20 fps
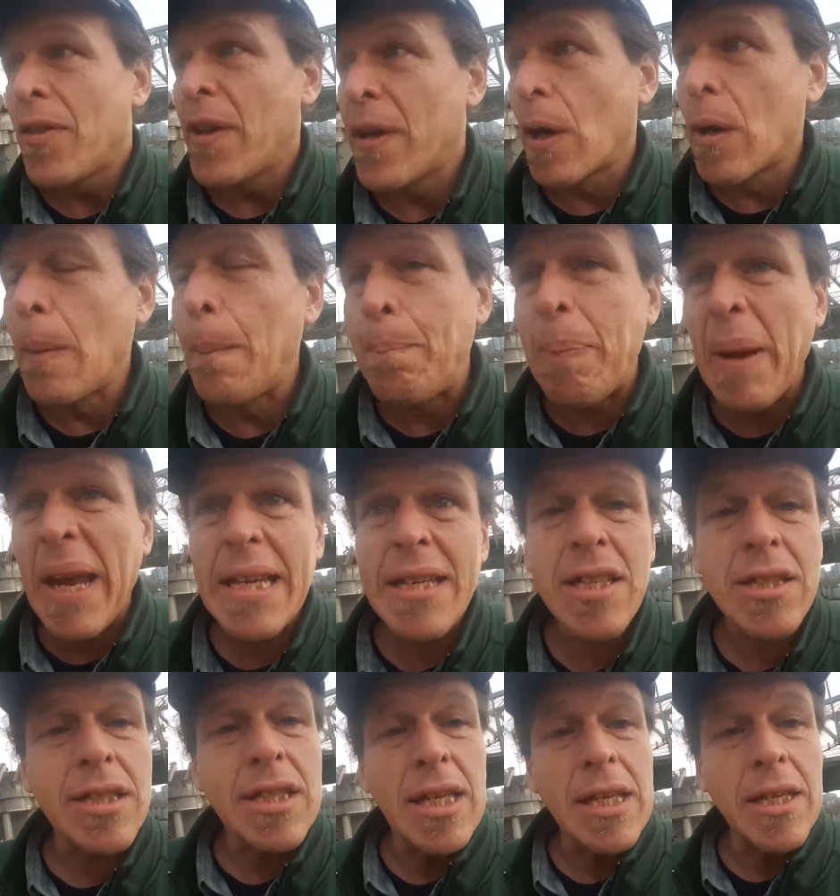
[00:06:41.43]
that are
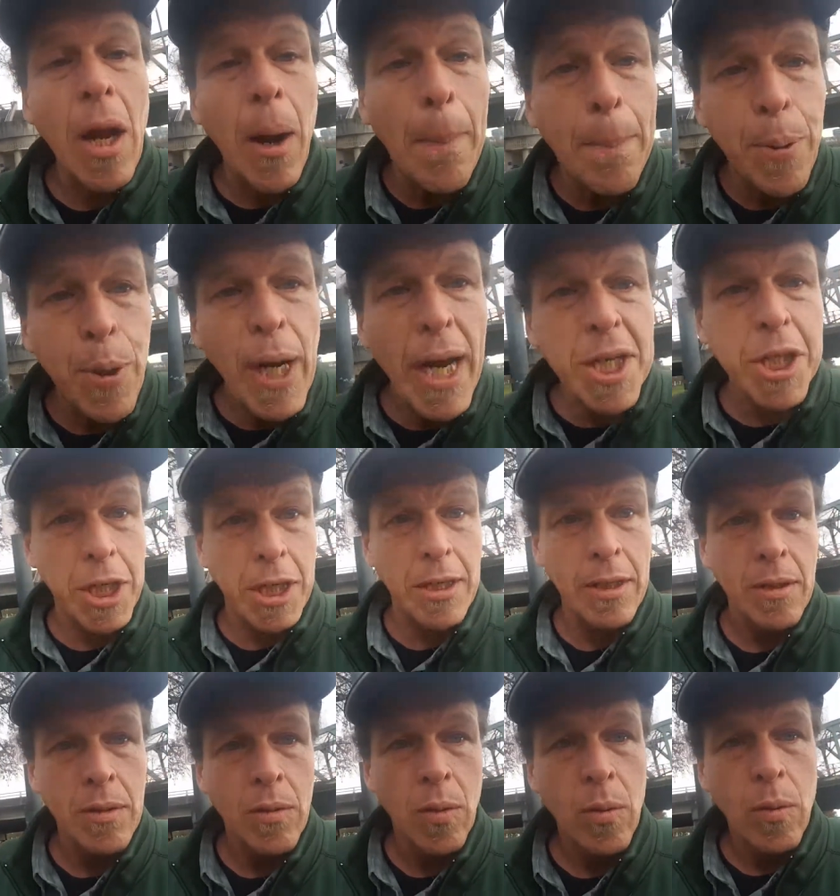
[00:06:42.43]
based in oppression.